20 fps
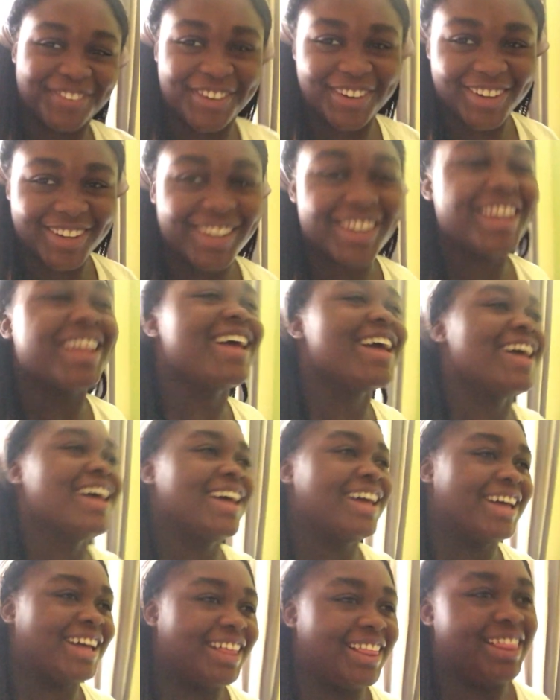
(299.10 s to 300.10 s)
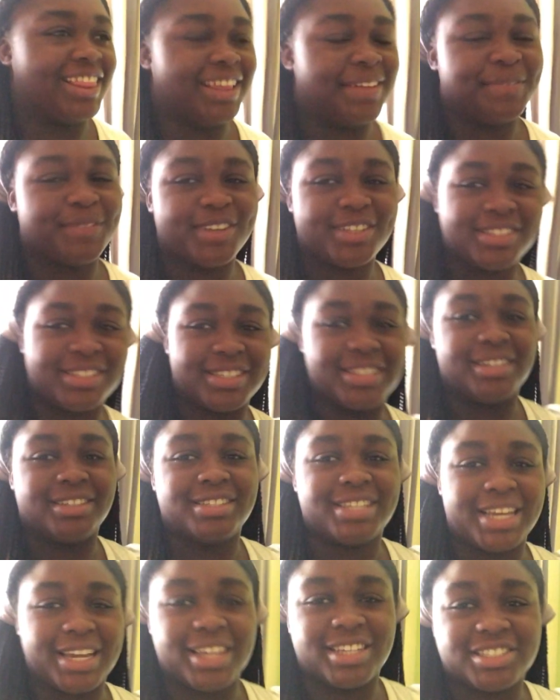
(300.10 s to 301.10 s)
fun. I'm going to
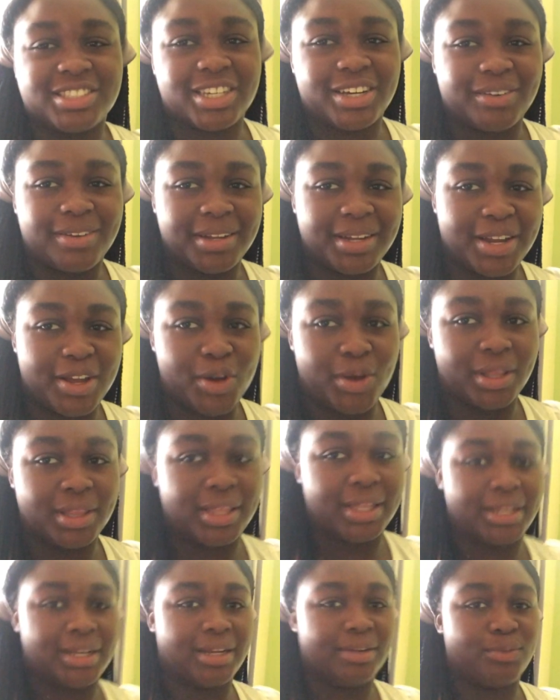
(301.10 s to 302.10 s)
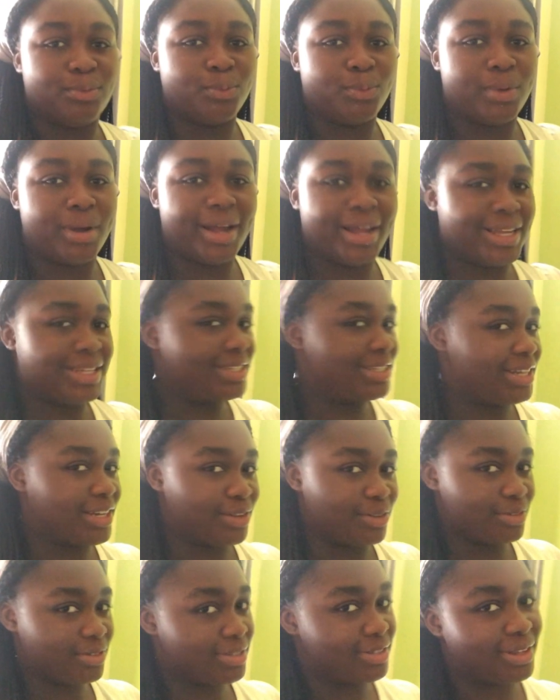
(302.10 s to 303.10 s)
take a shower now and then we're heading
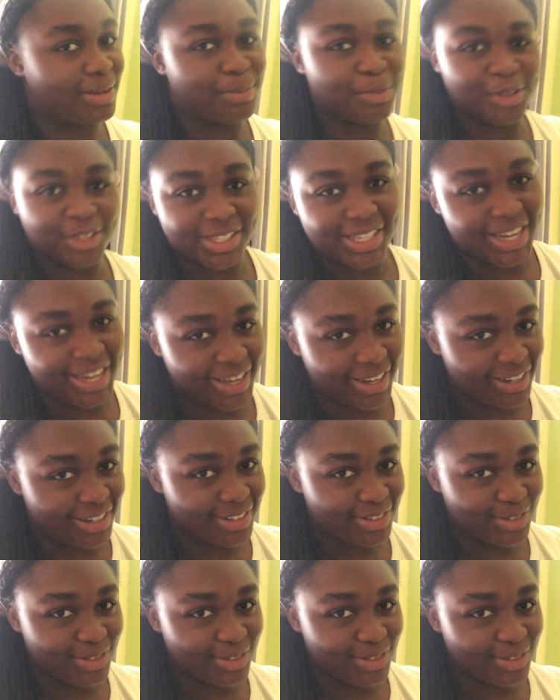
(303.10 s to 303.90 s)
out. I'm not tired,